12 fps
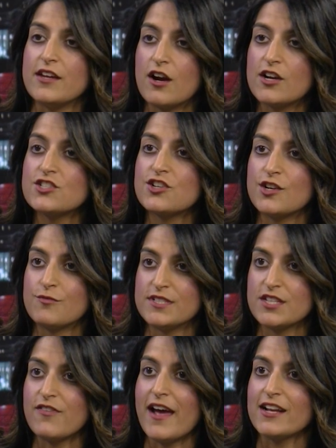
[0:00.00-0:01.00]
There are certain
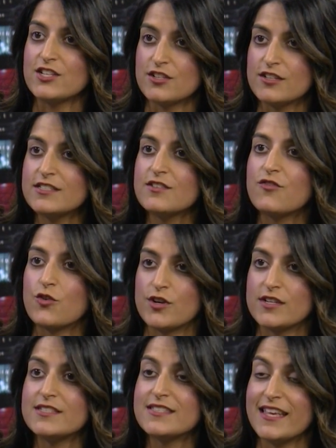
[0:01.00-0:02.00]
risk factors
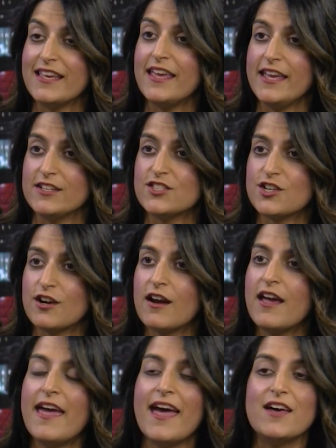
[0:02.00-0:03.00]
for skin cancer.
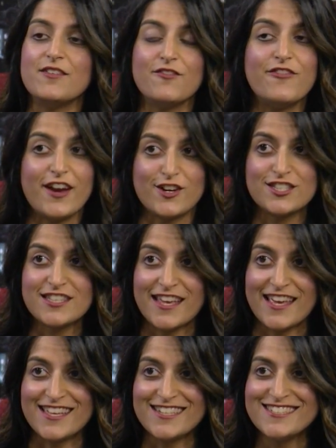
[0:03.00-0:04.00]
Having fair
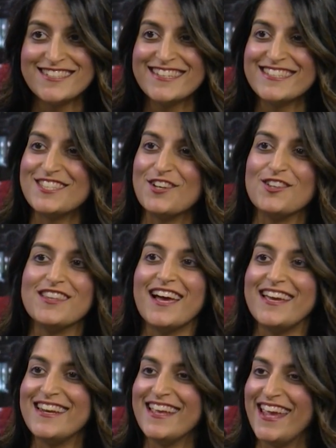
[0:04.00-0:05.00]
skin, so
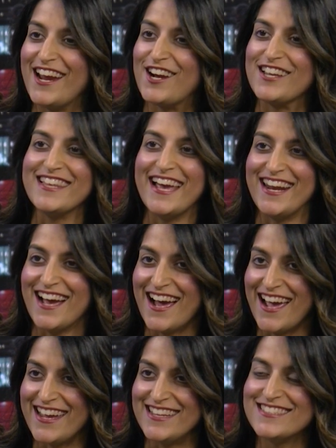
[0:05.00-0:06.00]
light hair, light
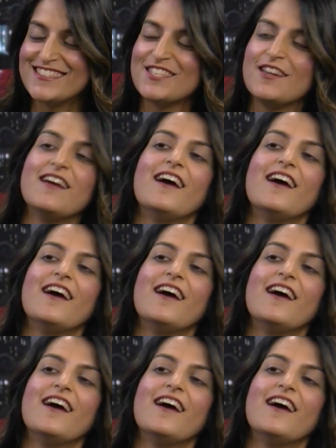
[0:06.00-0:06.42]
eyes.